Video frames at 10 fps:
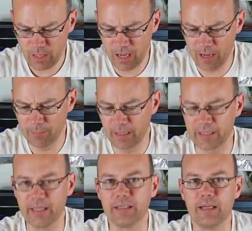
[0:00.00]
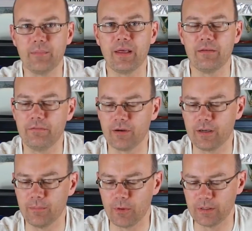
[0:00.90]
And again, keep that
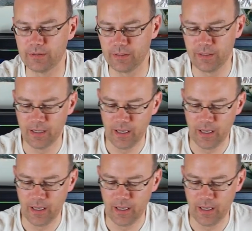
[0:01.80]
very moist.